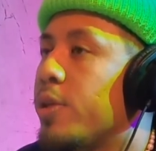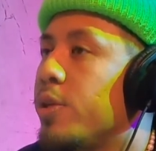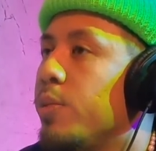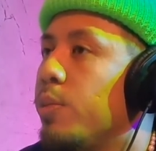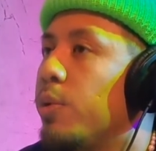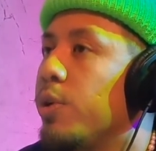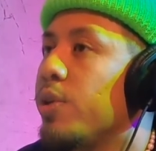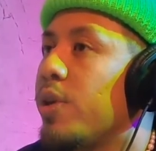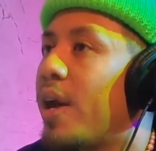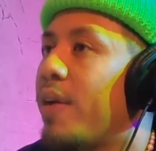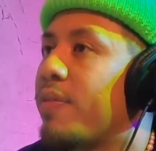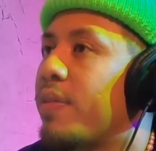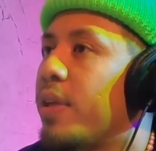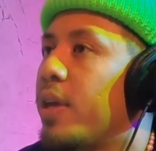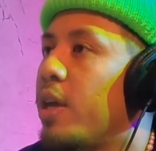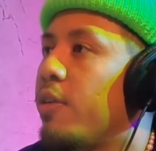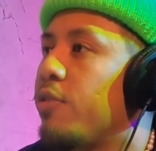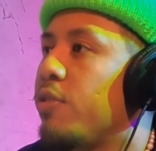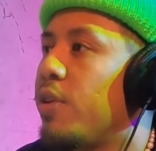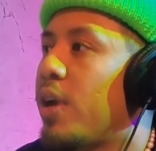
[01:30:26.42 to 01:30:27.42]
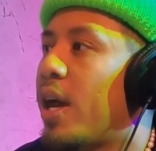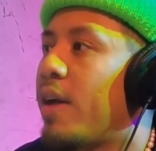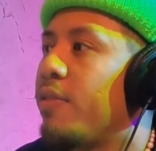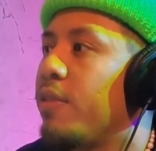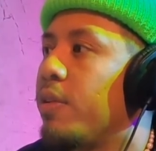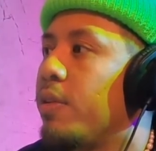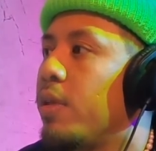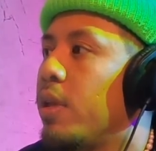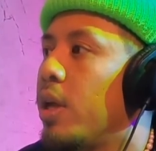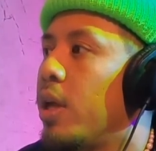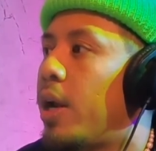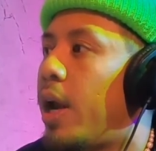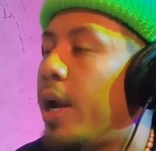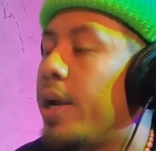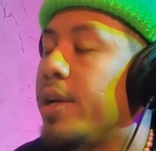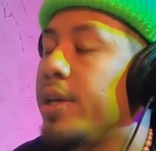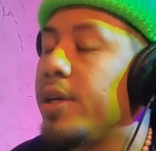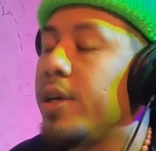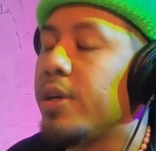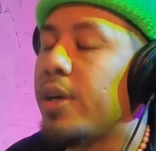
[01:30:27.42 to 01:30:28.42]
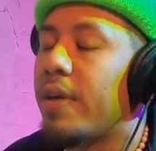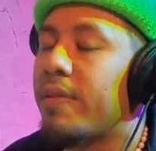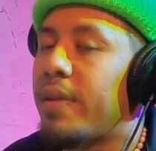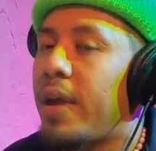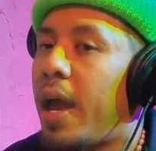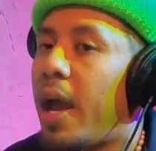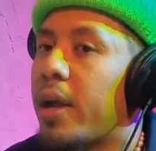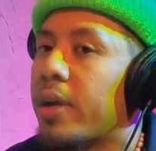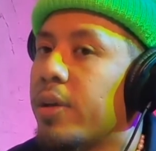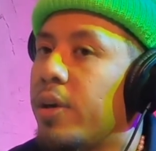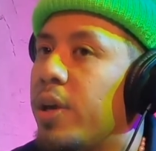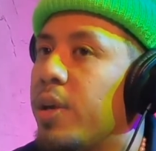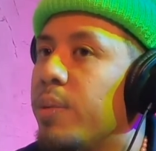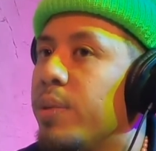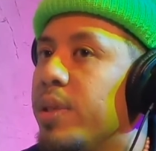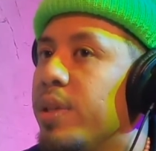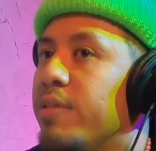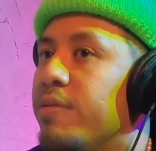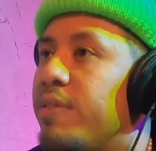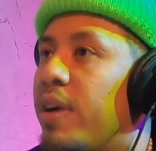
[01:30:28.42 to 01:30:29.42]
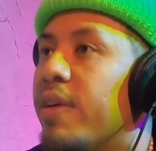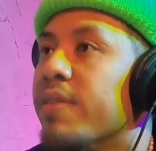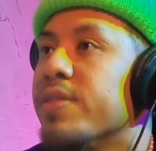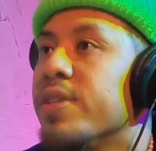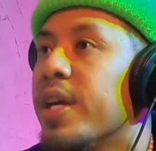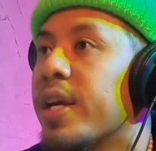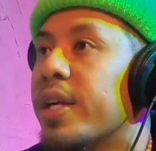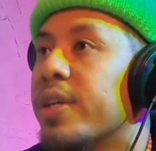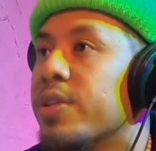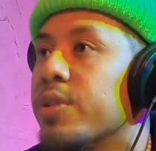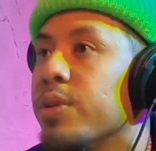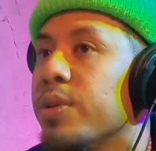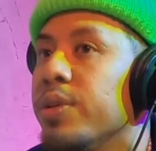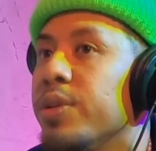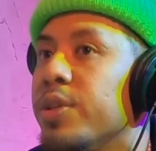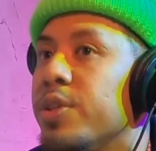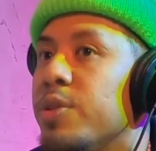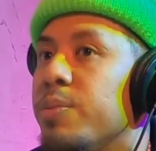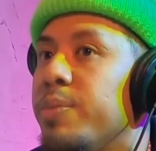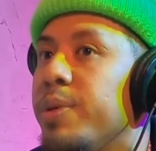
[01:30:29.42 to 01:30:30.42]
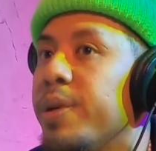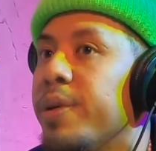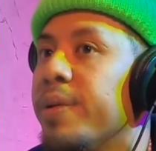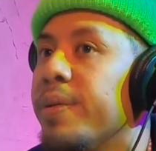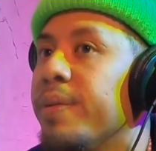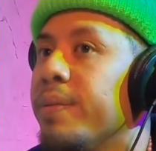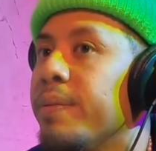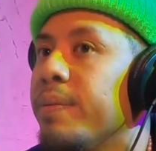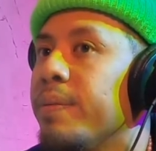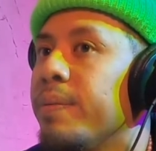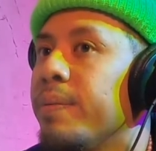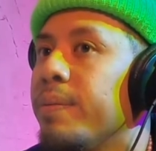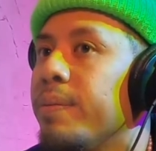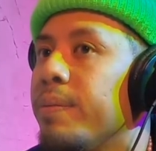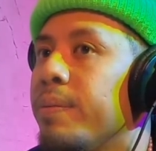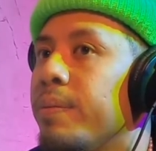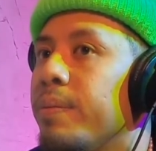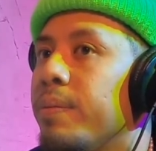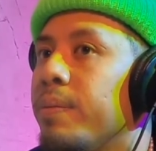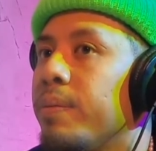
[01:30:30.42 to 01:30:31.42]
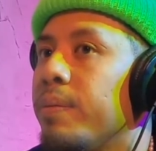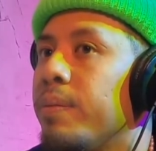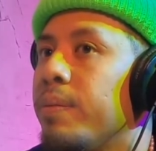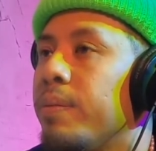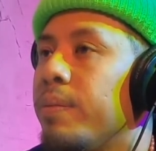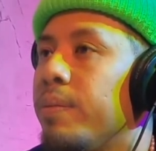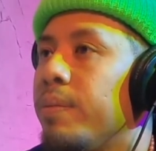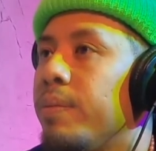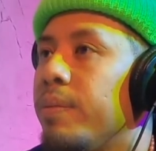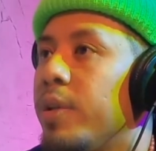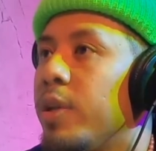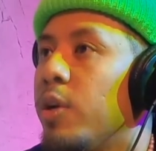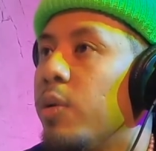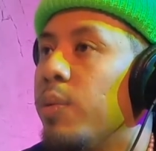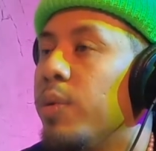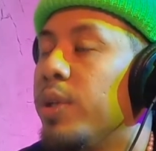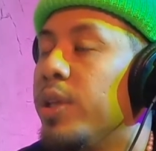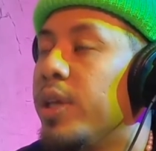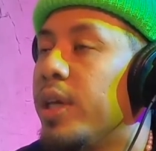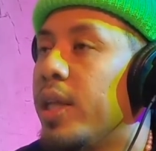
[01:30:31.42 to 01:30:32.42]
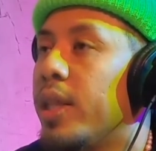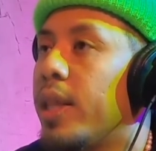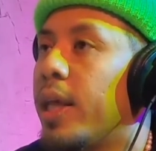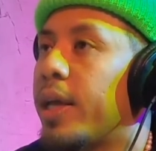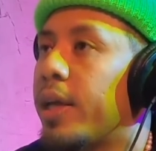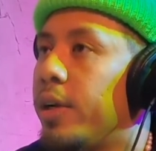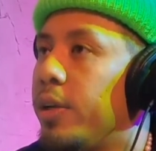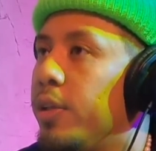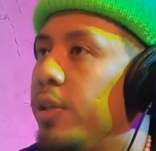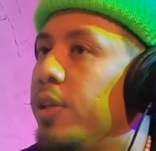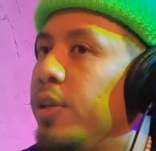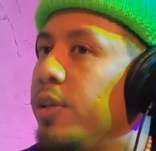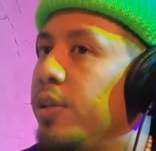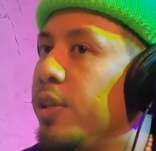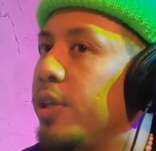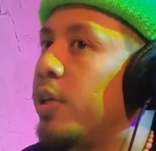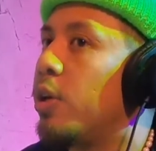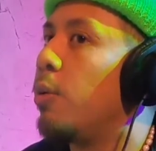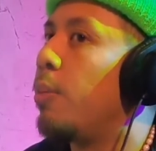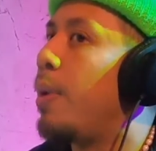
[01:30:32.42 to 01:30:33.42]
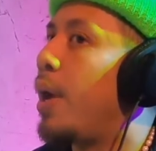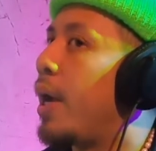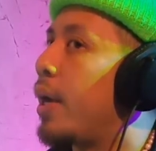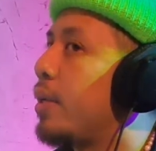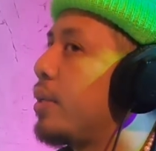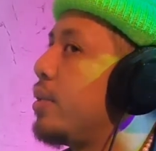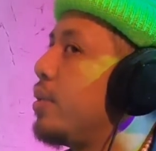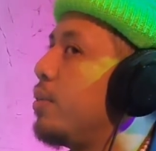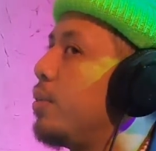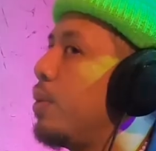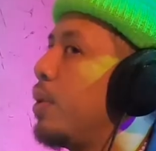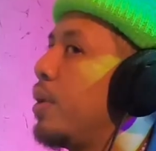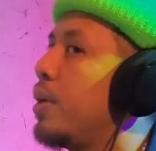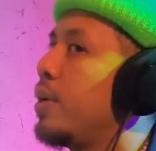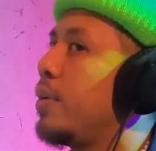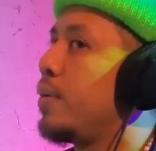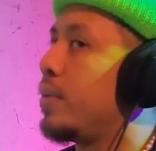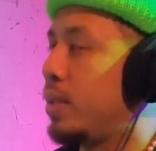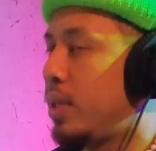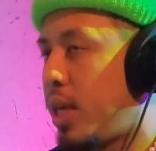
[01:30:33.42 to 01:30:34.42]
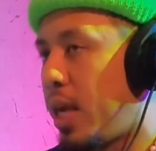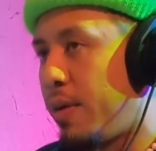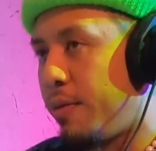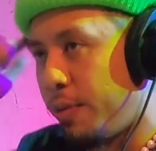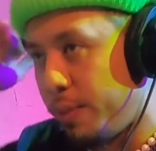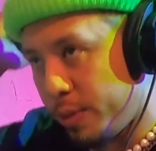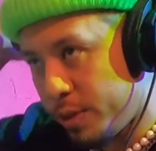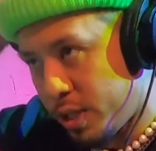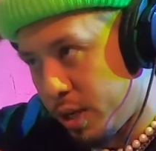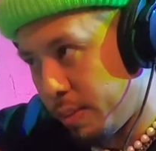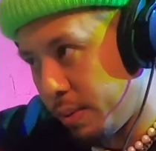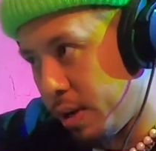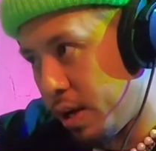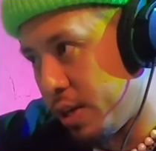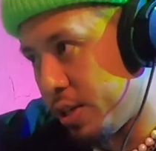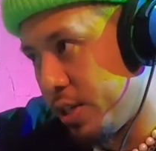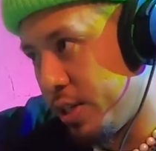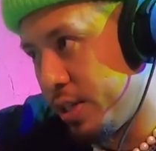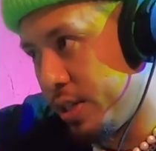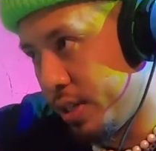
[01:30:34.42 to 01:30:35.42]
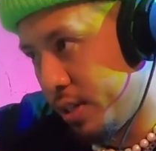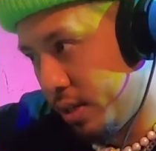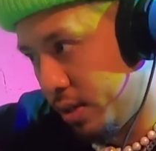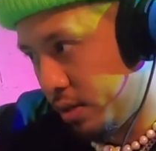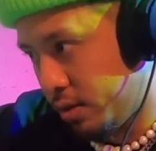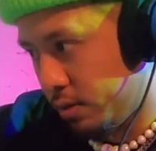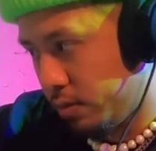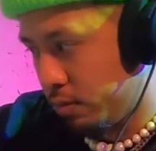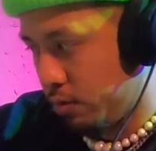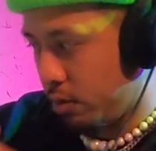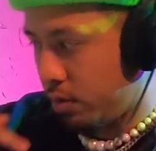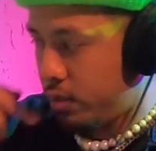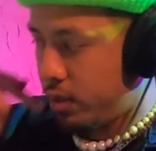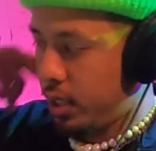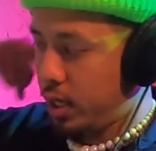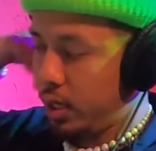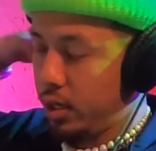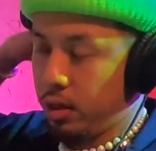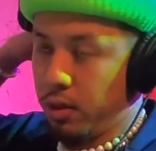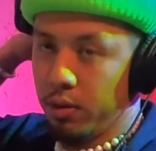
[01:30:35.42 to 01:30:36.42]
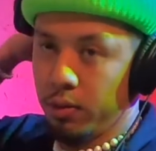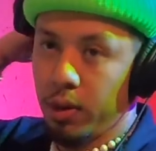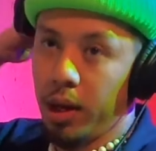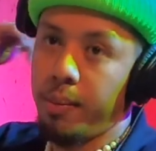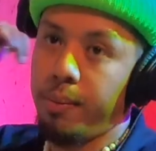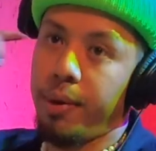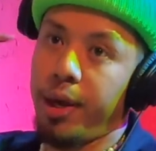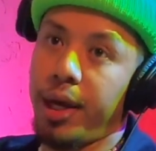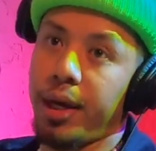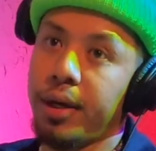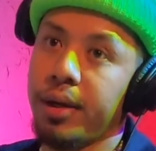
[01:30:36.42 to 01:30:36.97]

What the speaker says: You have to, if you have an idea, you have to act on it within 5 seconds or it'll disappear. It'll literally go back to where it came from your subconscious and it'll rotate and go right back.